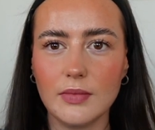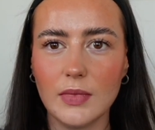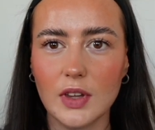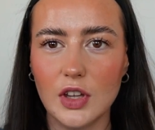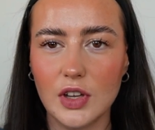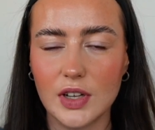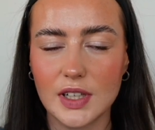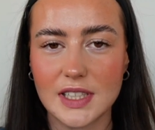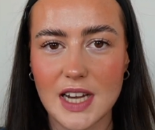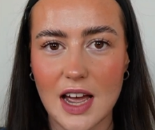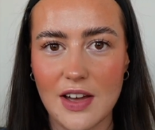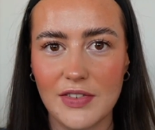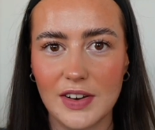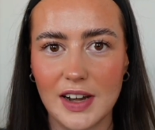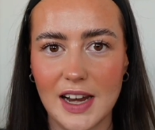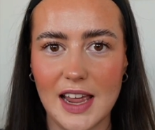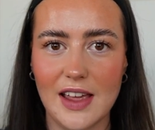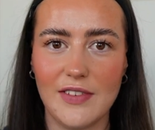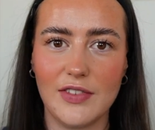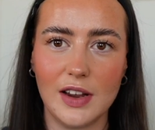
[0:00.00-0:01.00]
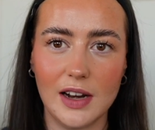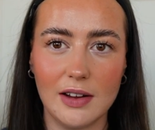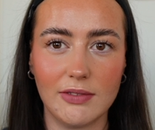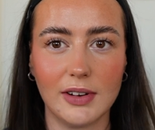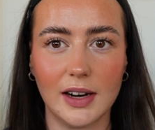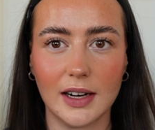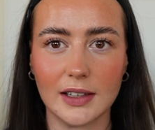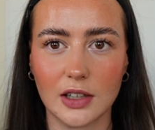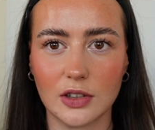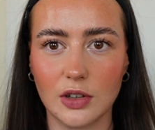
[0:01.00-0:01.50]
you could definitely, if you live
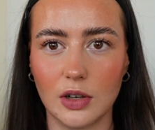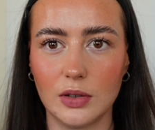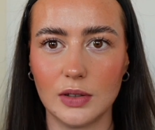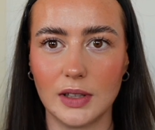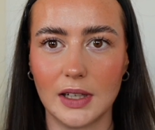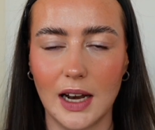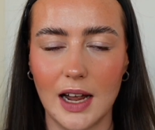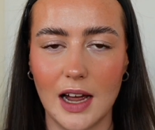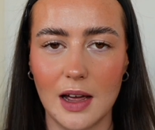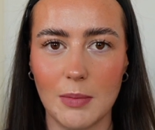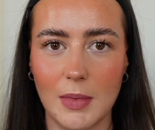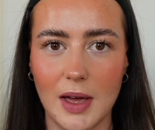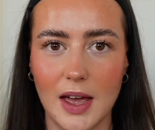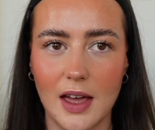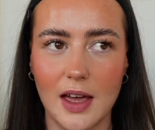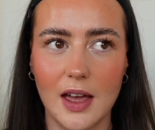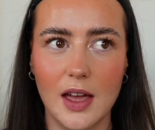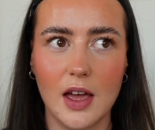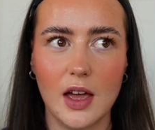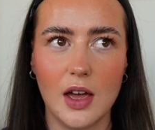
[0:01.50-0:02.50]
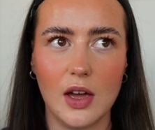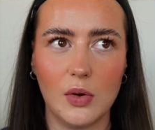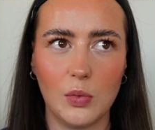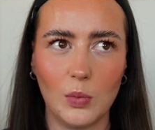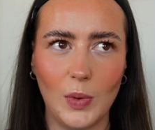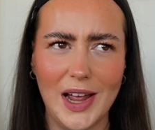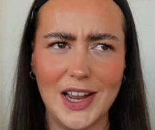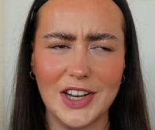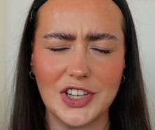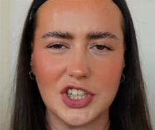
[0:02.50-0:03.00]
in like a colder climate,
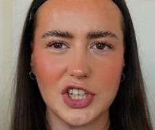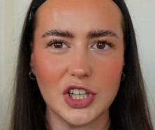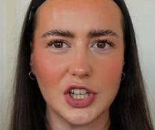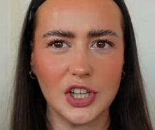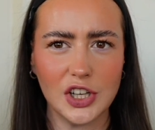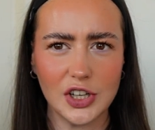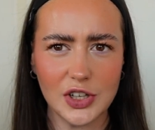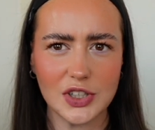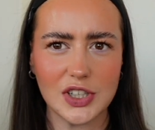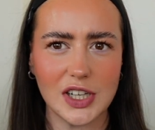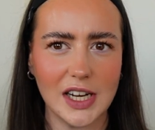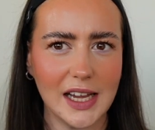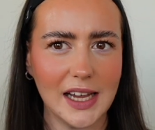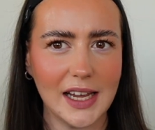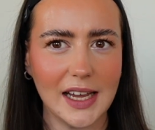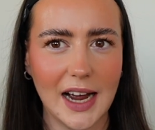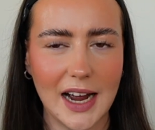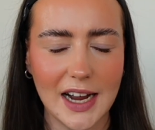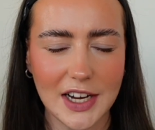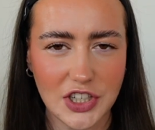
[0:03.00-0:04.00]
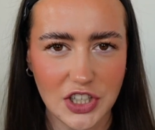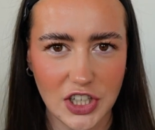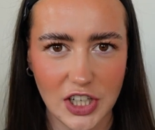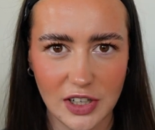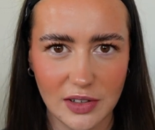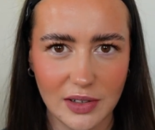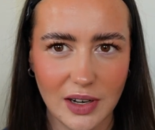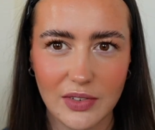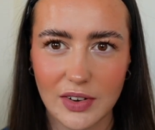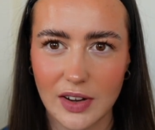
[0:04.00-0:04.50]
which usually I
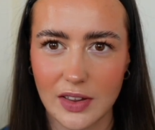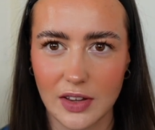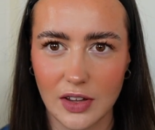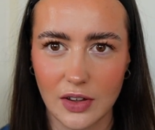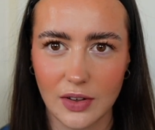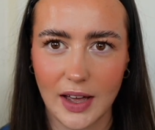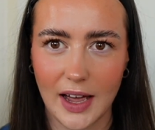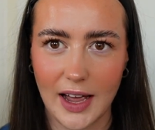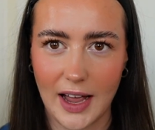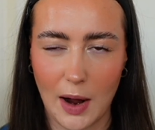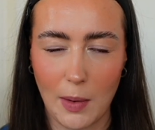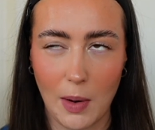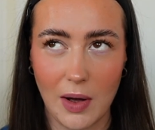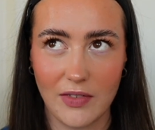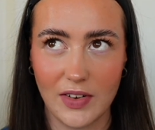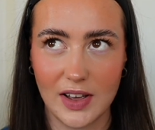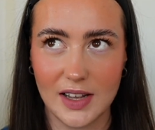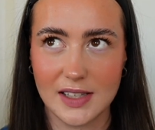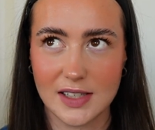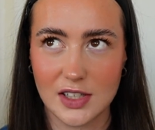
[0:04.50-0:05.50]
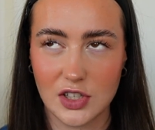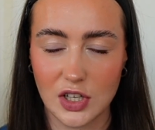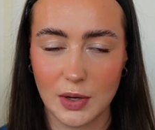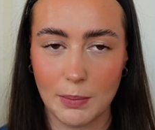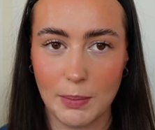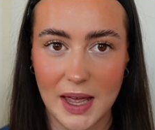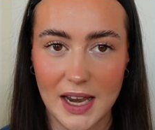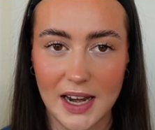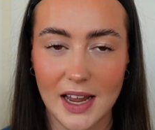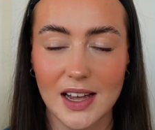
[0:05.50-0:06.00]
do living in the UK, however it's
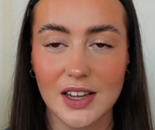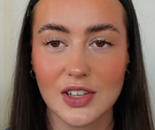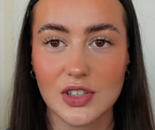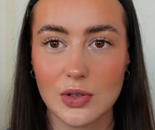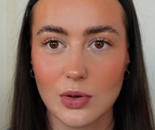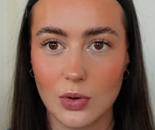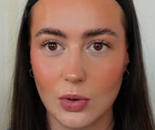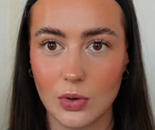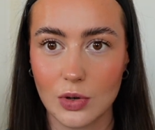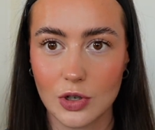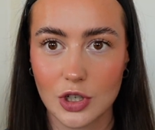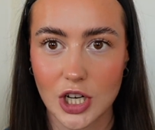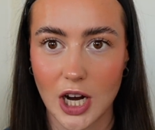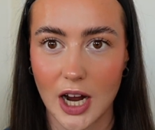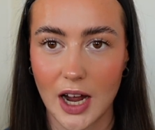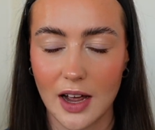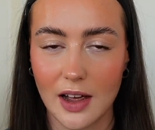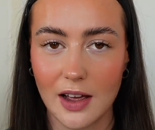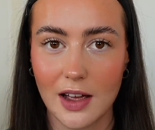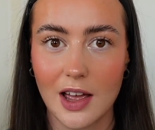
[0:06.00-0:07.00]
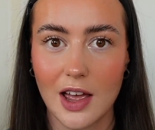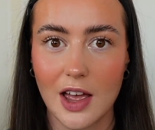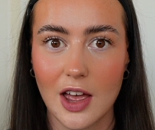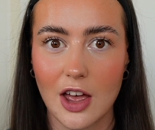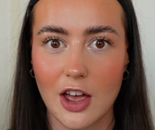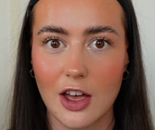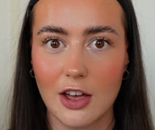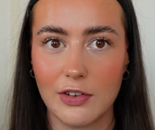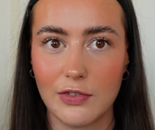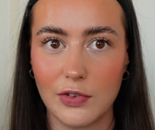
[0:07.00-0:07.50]
been a scorcher
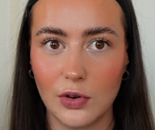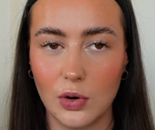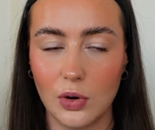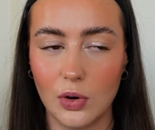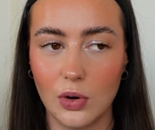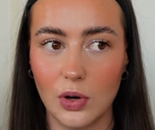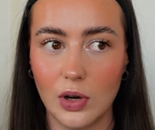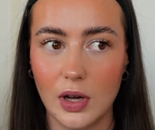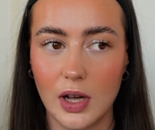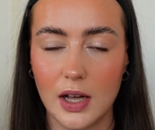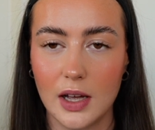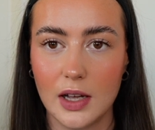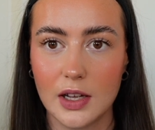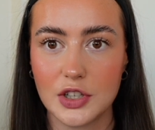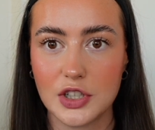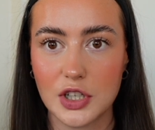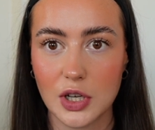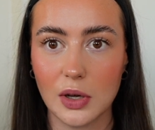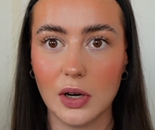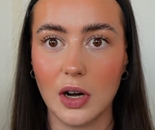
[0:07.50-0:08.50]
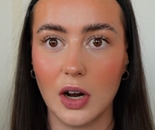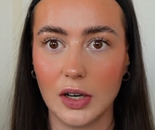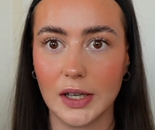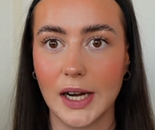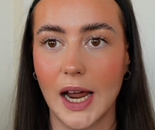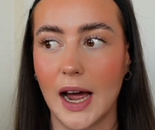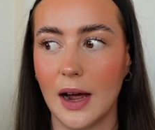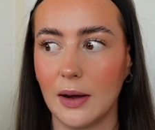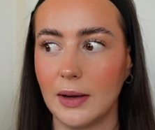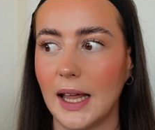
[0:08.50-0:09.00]
for too long
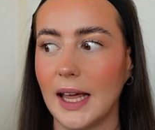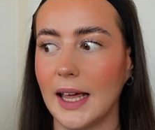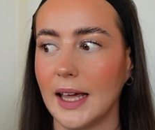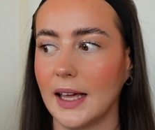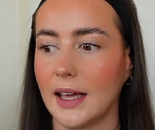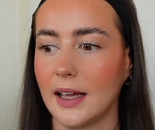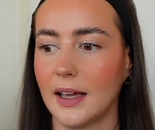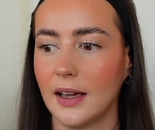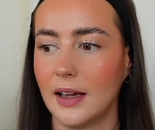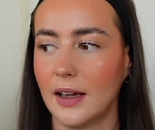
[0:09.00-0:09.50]
now. Like